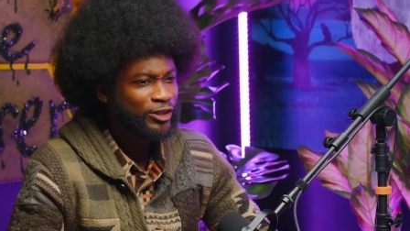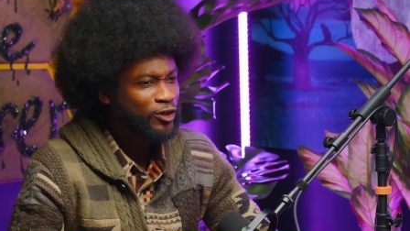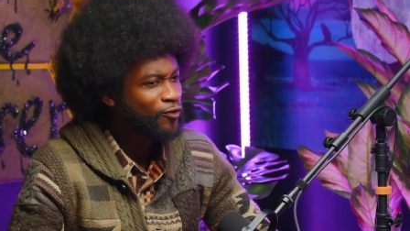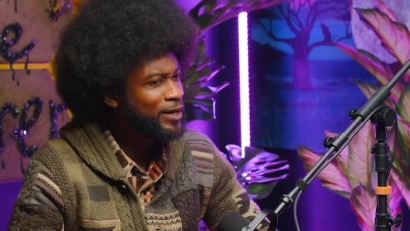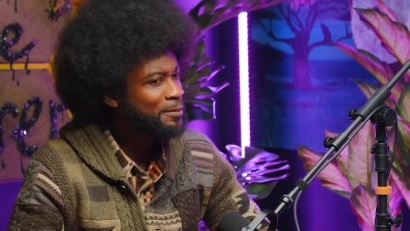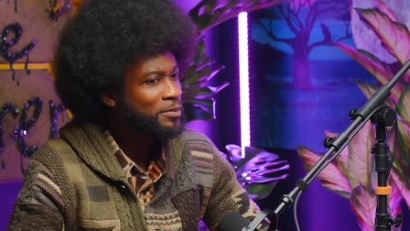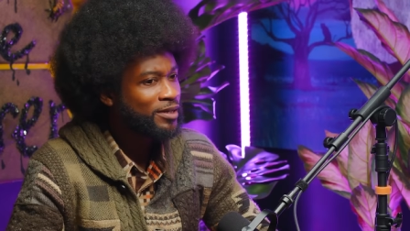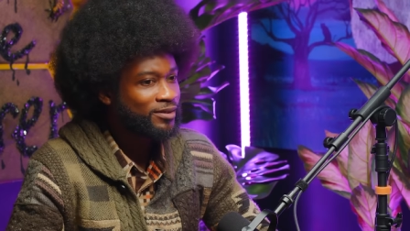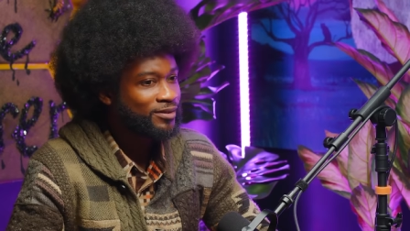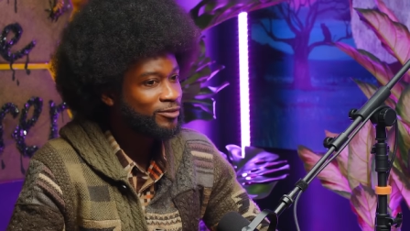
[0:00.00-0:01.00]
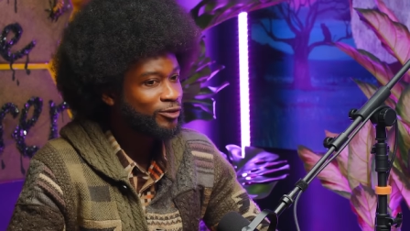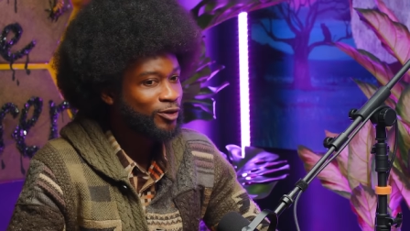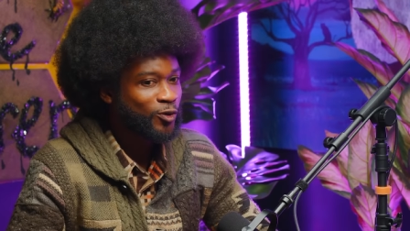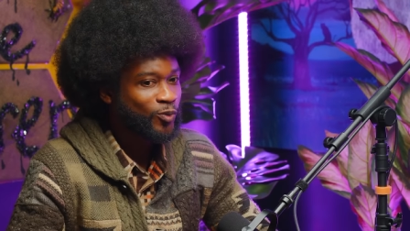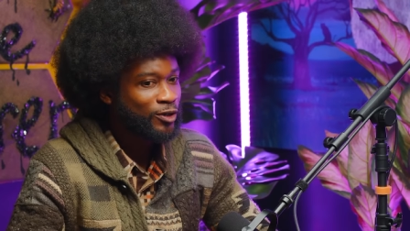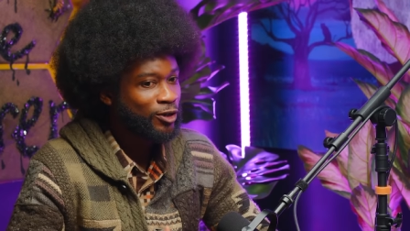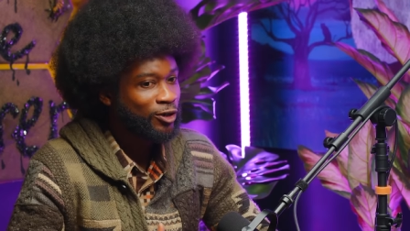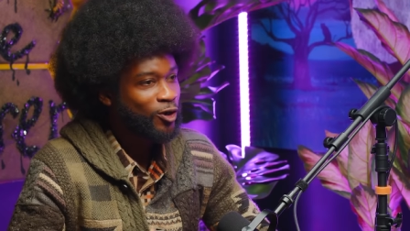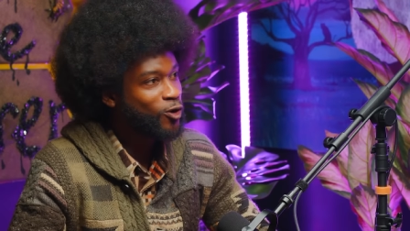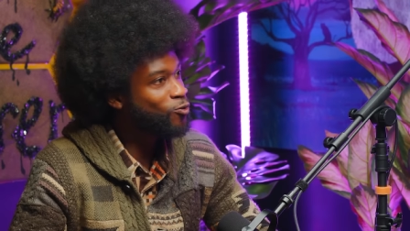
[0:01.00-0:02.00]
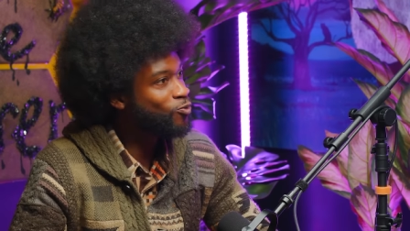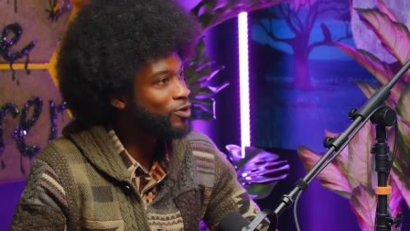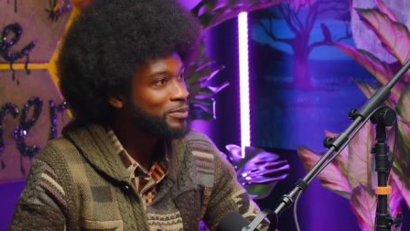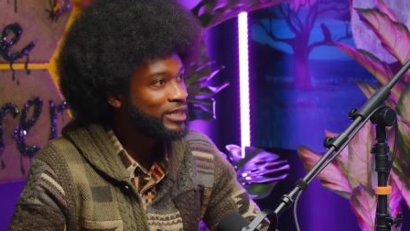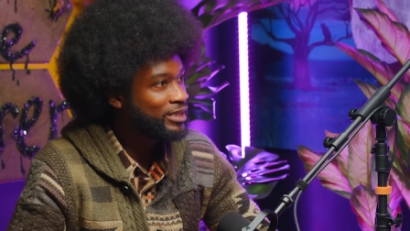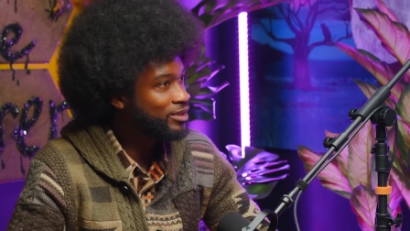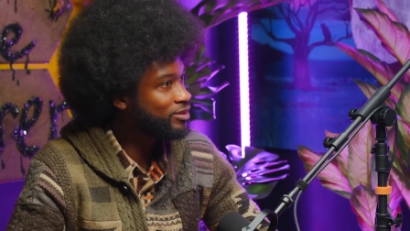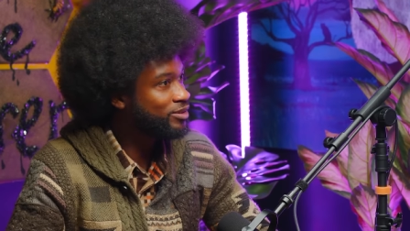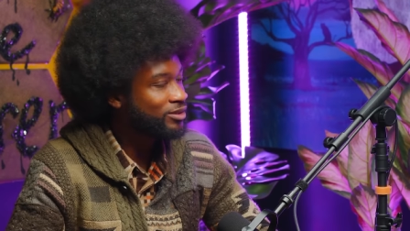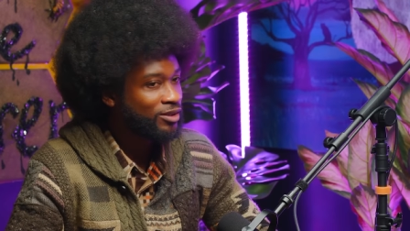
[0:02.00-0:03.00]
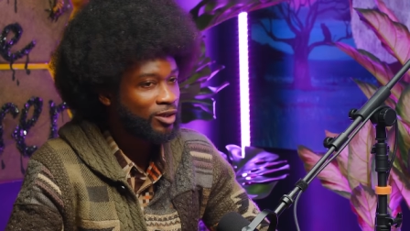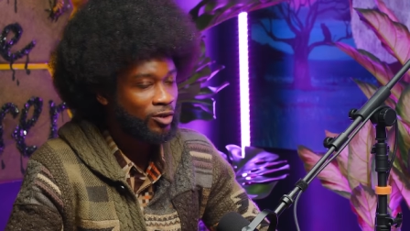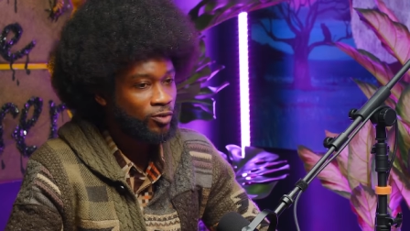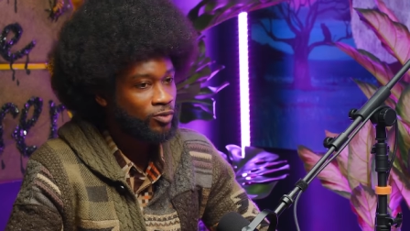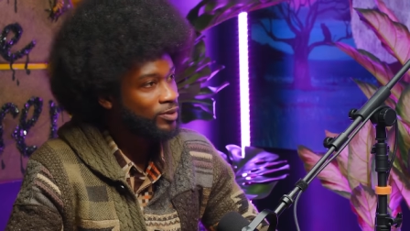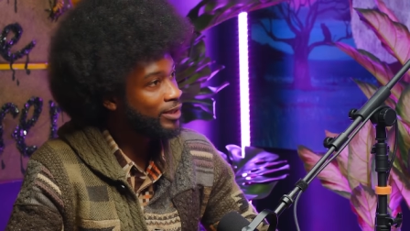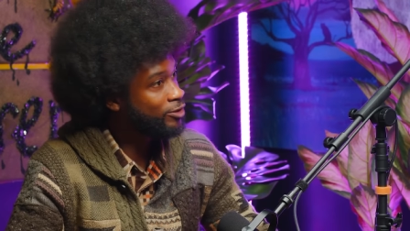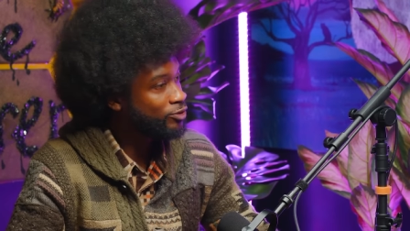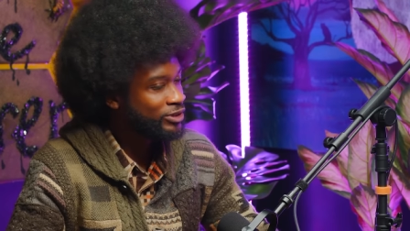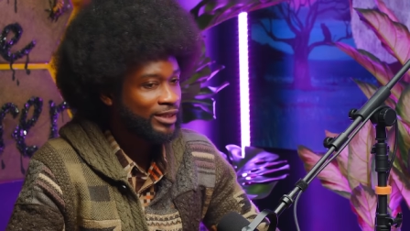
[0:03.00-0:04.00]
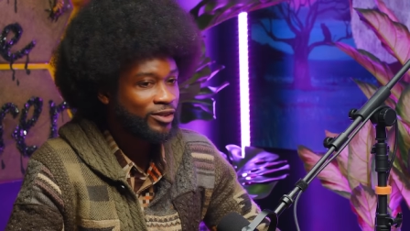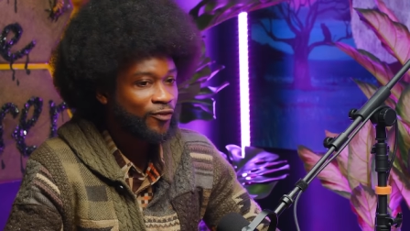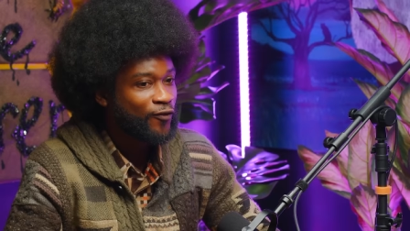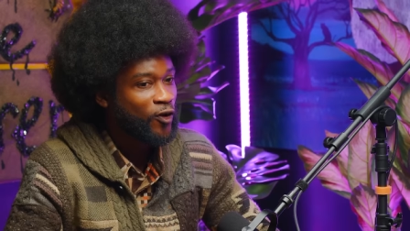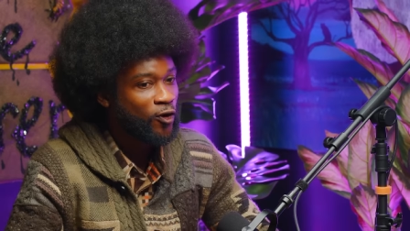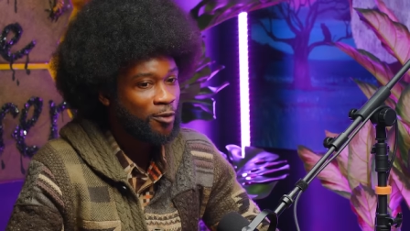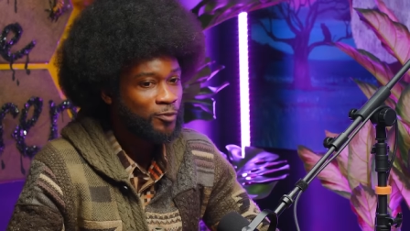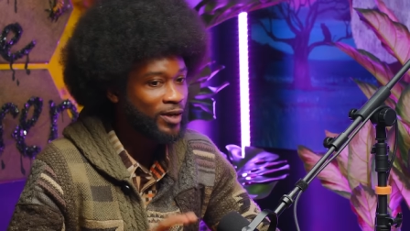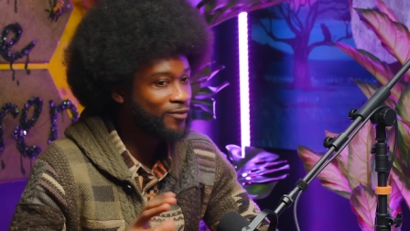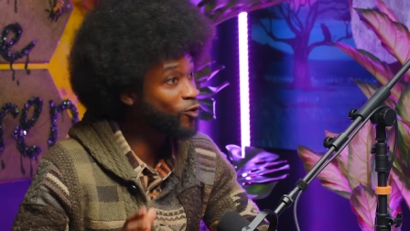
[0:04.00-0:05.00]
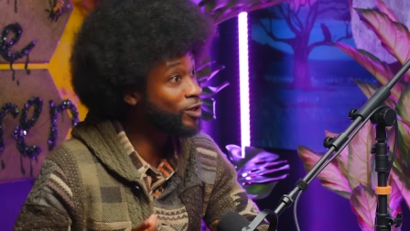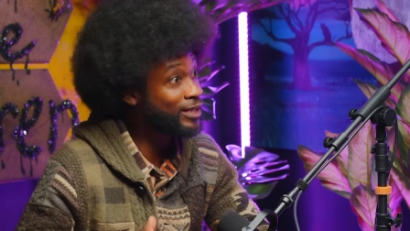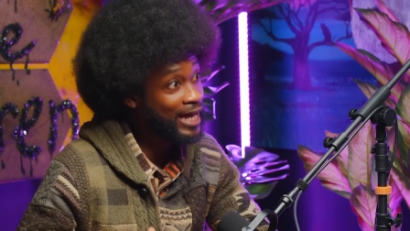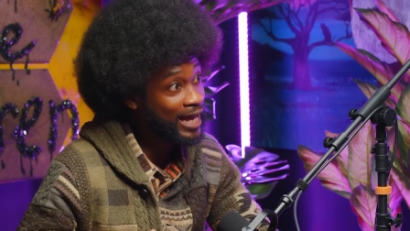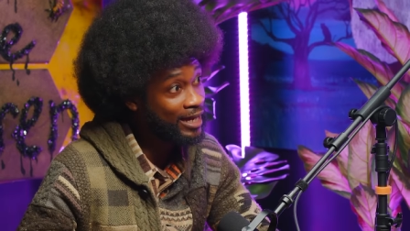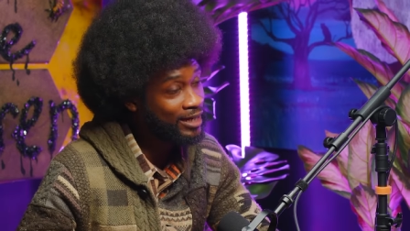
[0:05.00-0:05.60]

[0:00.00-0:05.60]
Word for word: grandmother, you know, with her home remedies, you know, like you said, the farm, you have all of that.